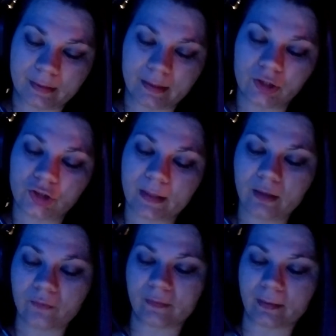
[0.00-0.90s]
and he
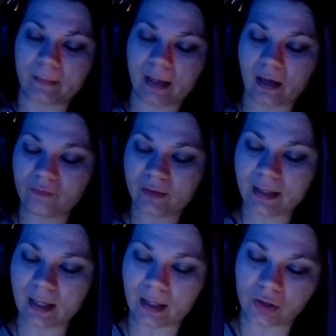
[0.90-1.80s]
shrank from
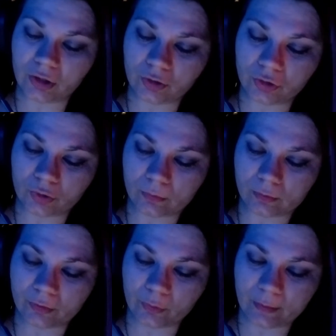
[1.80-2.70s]
every unusual
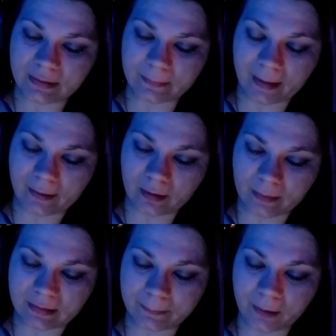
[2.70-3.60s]
noise about him
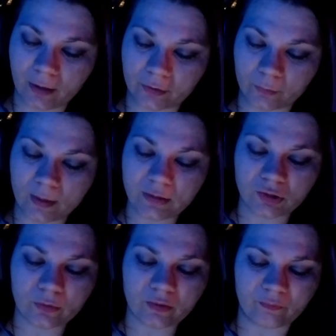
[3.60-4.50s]
as he pondered what
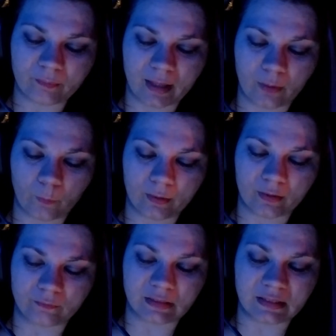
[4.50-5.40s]
sort of man would
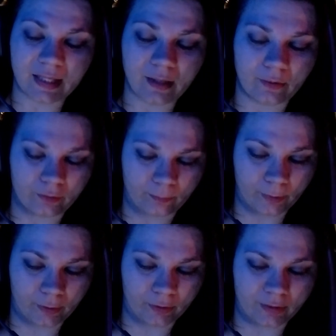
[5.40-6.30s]
have dared
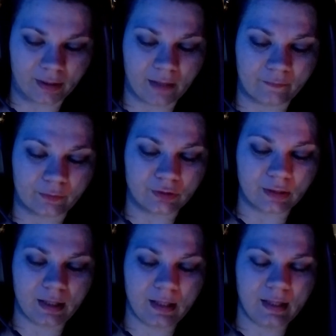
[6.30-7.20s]
murder Davos
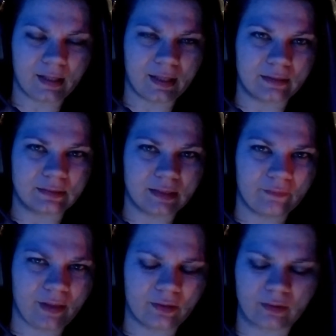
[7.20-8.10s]
and set
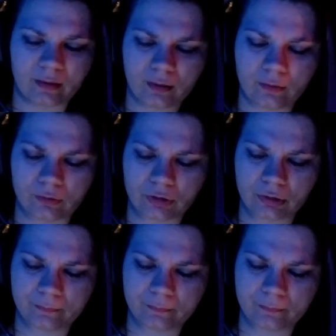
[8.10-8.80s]
fire to the coach.